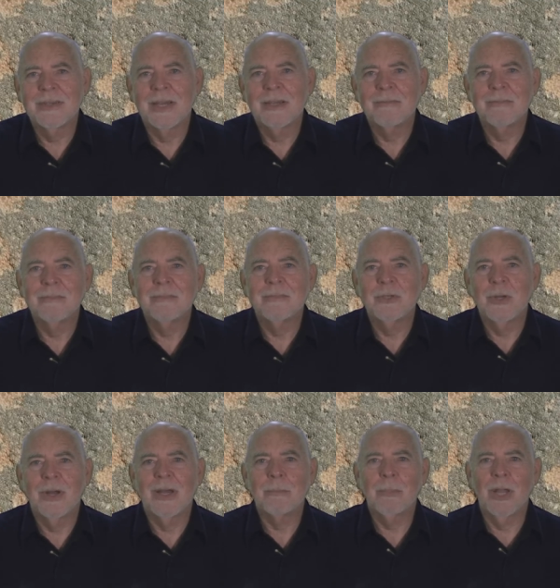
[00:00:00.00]
I, I, you
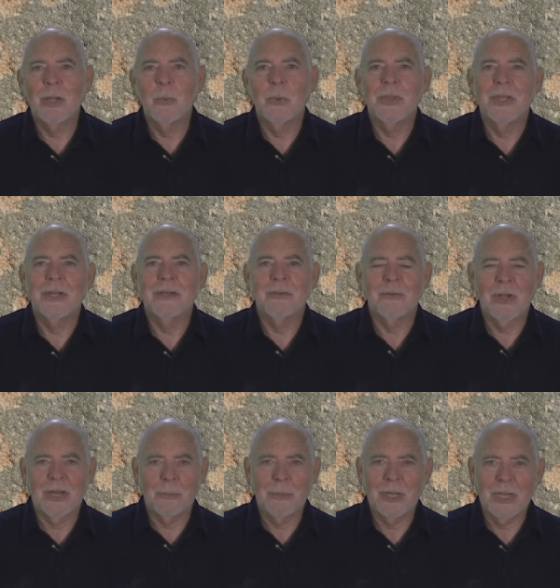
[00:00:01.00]
know, I play with it and
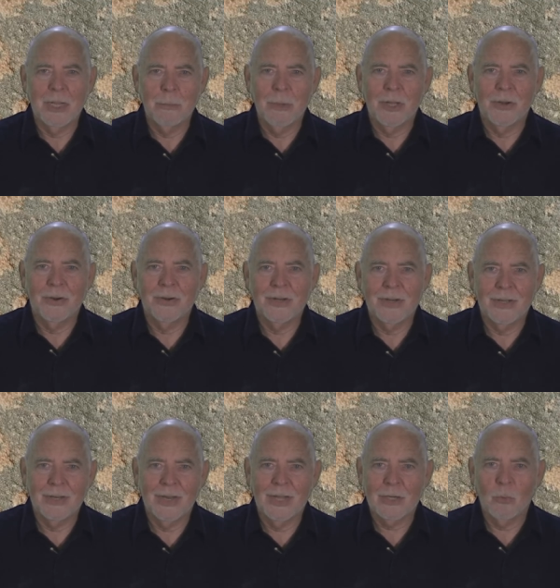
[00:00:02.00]
try to make it better, and
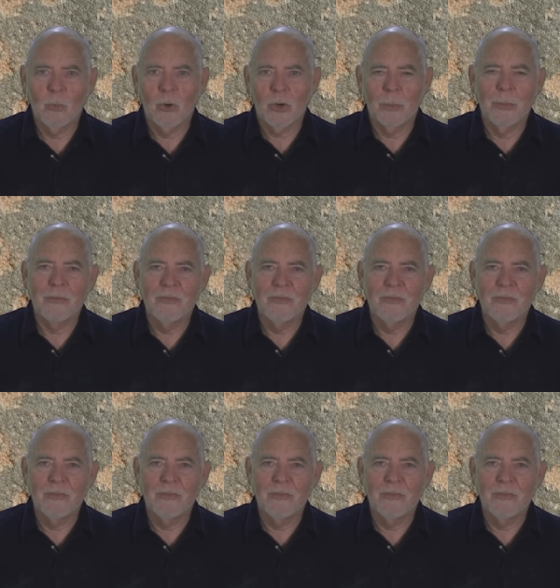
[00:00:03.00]
I like to work